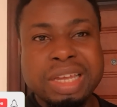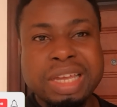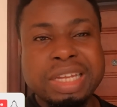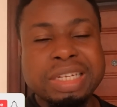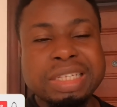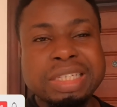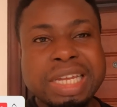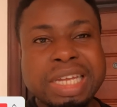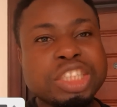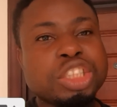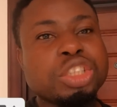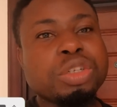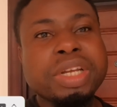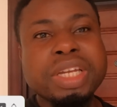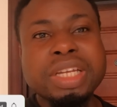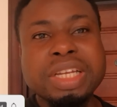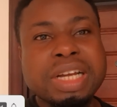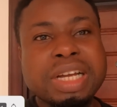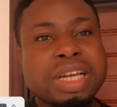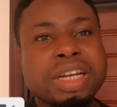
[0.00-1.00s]
and
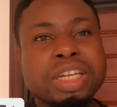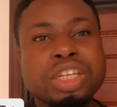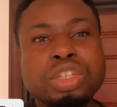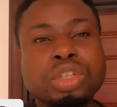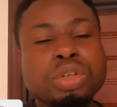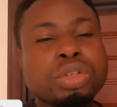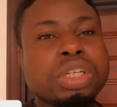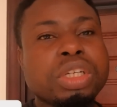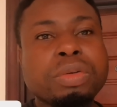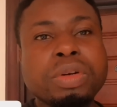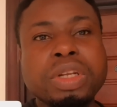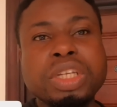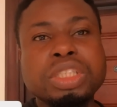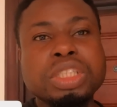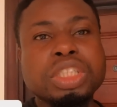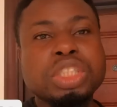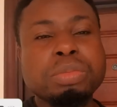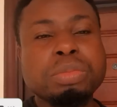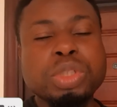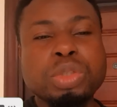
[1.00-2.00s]
Nigeria and Ghana, you know the
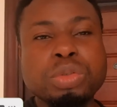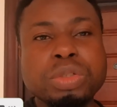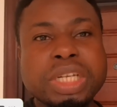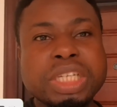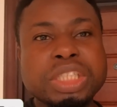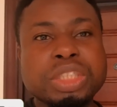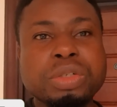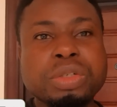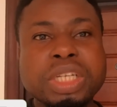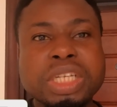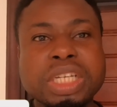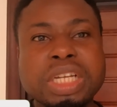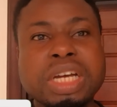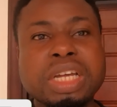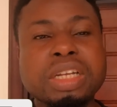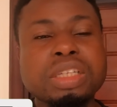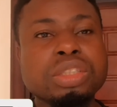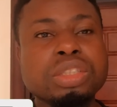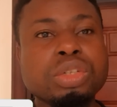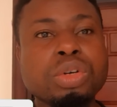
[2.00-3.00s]
relationship between Nigeria and Ghana.